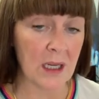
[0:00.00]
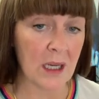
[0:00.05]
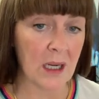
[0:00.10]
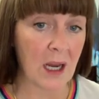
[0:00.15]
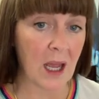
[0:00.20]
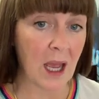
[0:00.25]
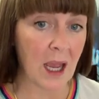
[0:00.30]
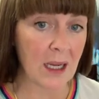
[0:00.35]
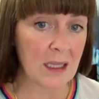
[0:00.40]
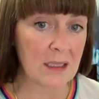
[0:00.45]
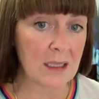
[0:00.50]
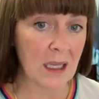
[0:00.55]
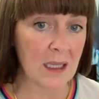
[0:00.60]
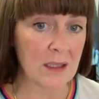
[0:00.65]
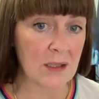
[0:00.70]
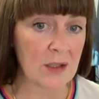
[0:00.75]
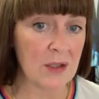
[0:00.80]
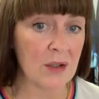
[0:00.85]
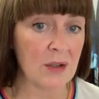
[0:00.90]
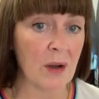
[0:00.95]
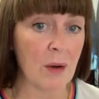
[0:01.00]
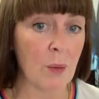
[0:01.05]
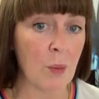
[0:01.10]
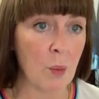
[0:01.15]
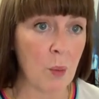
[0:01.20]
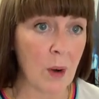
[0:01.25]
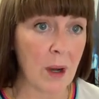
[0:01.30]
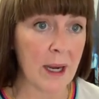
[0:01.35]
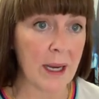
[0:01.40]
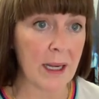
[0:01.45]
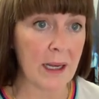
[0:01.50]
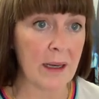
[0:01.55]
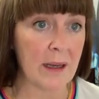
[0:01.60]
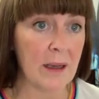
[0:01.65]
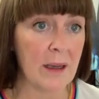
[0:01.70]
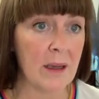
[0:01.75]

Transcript: and access to a wide